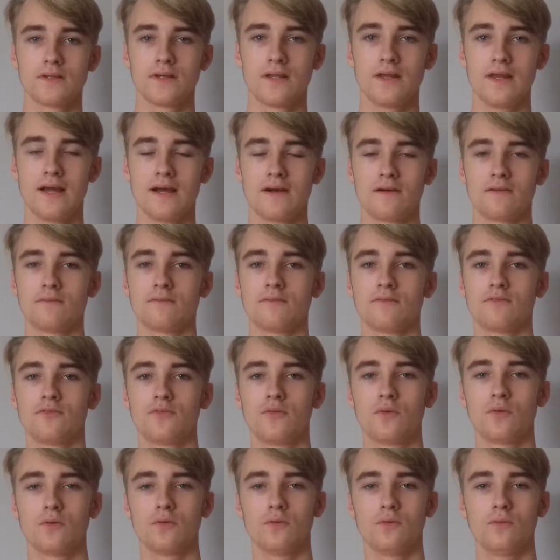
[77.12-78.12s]
Now,
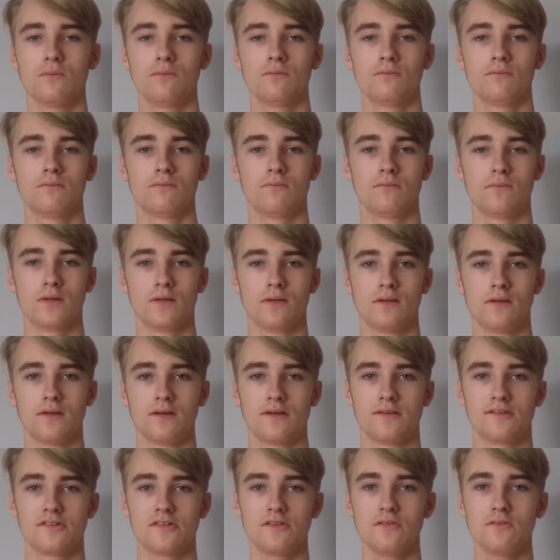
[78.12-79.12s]
for
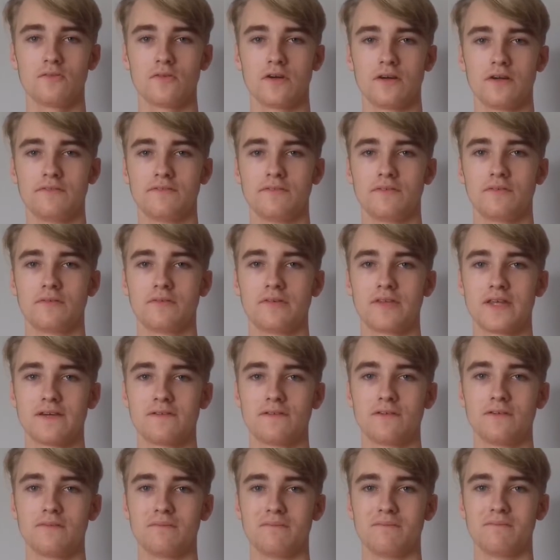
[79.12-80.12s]
assault rifles,
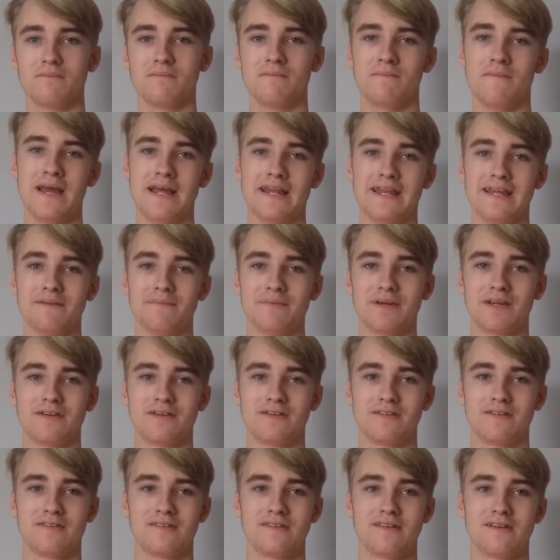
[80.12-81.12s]
there aren't many
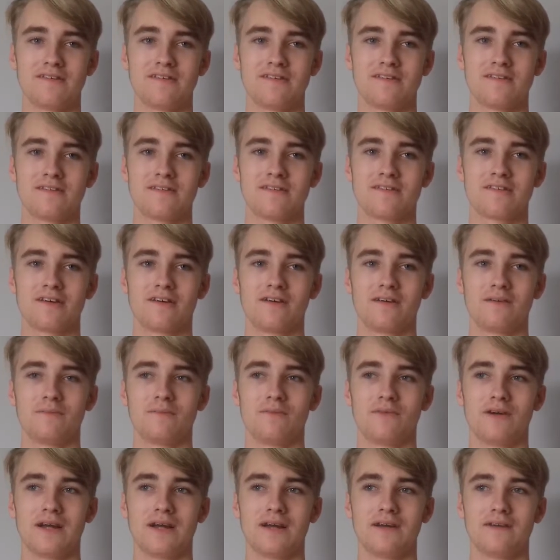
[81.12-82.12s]
because this is the
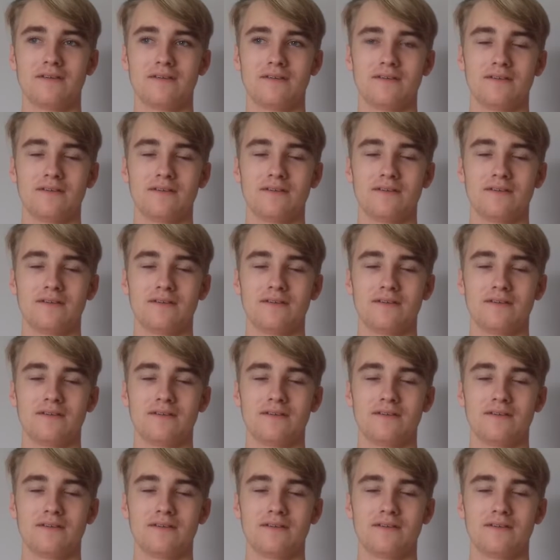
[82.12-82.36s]
time where